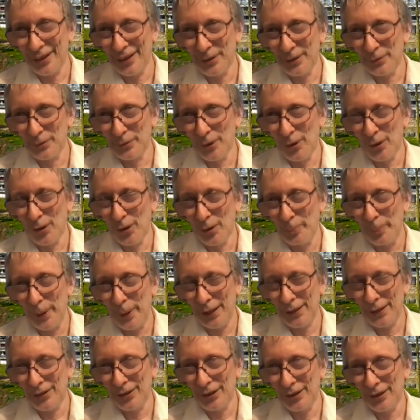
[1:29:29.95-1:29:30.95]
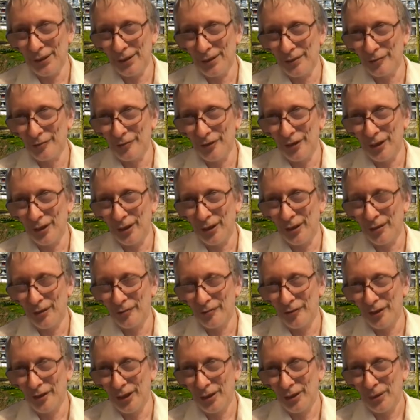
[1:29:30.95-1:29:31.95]
the wrong picture of
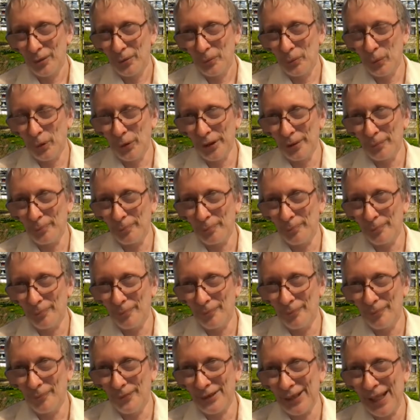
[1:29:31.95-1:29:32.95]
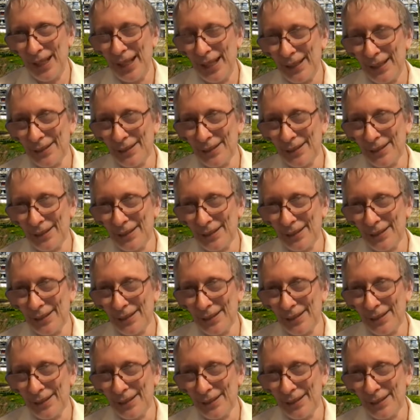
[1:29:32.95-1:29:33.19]
what it takes